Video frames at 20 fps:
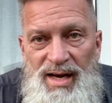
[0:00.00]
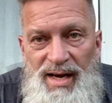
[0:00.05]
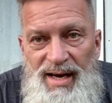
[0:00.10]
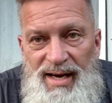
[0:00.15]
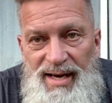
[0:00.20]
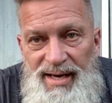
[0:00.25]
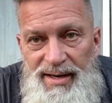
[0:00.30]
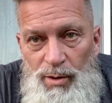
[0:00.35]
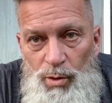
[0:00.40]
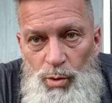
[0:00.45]

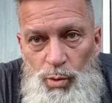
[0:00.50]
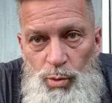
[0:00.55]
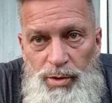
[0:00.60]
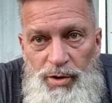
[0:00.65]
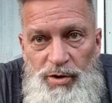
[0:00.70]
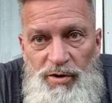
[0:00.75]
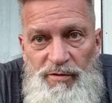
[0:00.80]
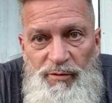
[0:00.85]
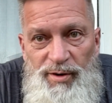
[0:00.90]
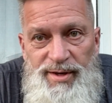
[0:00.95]
Idaho
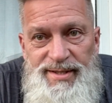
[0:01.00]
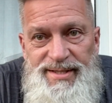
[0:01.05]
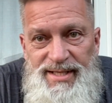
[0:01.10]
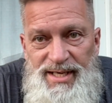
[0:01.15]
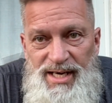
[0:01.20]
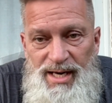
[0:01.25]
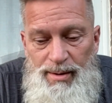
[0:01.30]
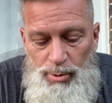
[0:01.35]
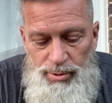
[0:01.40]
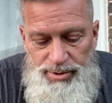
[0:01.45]
there, friends
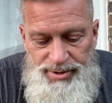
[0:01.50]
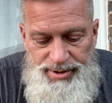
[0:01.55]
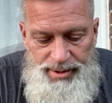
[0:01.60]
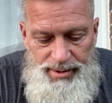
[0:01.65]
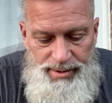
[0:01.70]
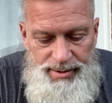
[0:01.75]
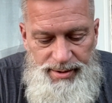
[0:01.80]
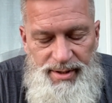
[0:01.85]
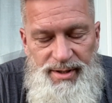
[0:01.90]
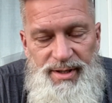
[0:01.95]
and neighbors.
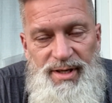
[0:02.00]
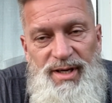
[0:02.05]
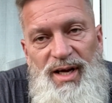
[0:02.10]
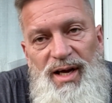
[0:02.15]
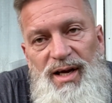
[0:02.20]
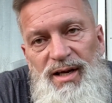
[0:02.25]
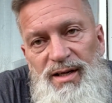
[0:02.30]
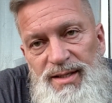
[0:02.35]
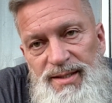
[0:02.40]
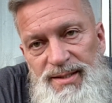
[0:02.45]

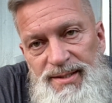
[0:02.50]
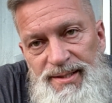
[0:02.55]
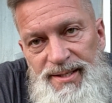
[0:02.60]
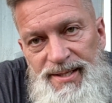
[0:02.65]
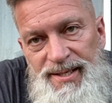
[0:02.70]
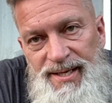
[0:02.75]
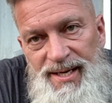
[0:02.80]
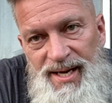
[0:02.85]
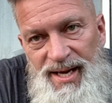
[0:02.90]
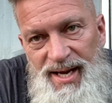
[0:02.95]

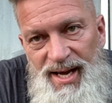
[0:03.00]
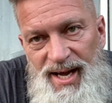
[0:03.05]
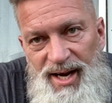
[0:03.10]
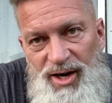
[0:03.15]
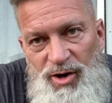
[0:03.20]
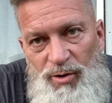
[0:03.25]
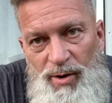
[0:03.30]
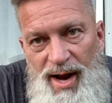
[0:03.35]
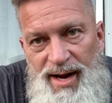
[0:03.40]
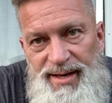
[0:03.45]
I
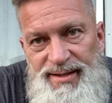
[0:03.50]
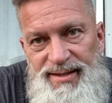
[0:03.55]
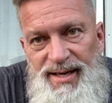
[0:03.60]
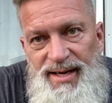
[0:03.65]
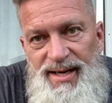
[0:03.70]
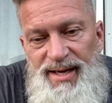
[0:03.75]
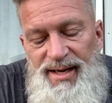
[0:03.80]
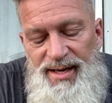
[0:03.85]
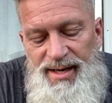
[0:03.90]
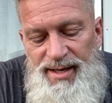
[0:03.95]
cracked
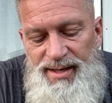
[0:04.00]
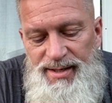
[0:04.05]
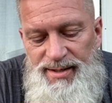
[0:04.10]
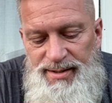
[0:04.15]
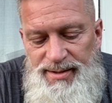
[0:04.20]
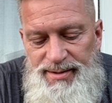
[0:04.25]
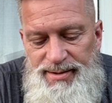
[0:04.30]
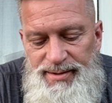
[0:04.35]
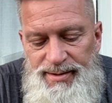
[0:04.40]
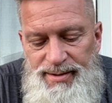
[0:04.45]
a
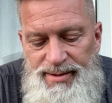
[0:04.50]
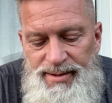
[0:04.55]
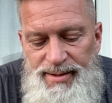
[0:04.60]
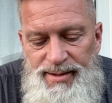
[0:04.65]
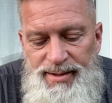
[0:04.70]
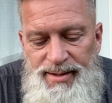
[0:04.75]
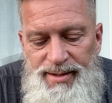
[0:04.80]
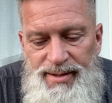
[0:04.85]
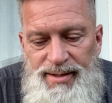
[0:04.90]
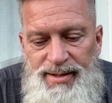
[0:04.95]

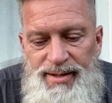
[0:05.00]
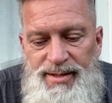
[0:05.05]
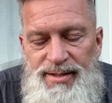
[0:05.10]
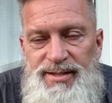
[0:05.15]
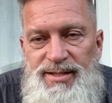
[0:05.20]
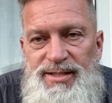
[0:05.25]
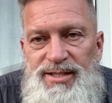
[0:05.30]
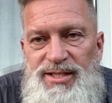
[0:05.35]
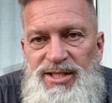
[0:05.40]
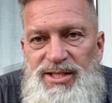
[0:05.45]

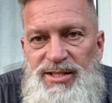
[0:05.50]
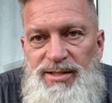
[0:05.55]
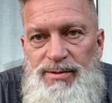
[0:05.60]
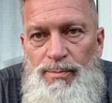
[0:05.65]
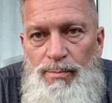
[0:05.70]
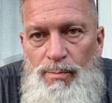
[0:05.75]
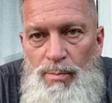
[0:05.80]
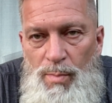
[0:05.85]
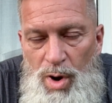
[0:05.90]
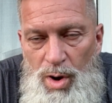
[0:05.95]

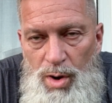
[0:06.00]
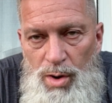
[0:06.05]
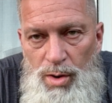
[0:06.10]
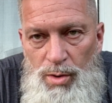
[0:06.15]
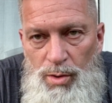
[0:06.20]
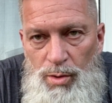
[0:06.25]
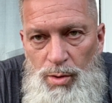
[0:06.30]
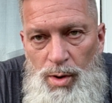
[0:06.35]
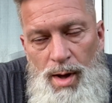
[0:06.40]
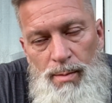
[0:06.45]

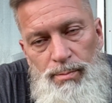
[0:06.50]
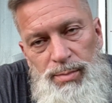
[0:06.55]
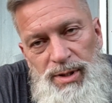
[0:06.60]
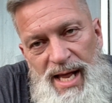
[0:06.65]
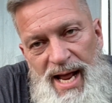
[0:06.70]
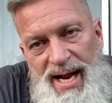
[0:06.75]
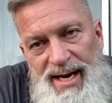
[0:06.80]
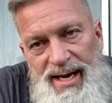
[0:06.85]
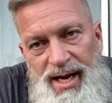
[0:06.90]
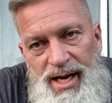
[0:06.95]
SMO
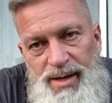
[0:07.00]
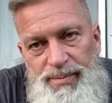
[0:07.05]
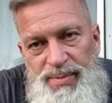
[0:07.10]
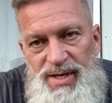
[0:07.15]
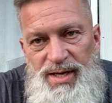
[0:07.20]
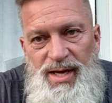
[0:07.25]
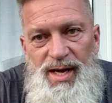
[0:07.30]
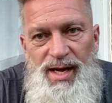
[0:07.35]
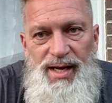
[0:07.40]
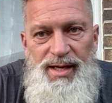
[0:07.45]
Black
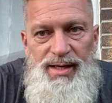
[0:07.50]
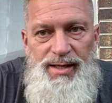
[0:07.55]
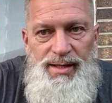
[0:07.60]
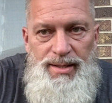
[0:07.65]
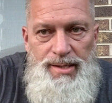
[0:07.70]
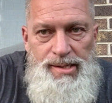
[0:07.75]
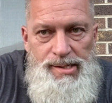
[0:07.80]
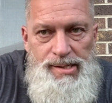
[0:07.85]
IPA.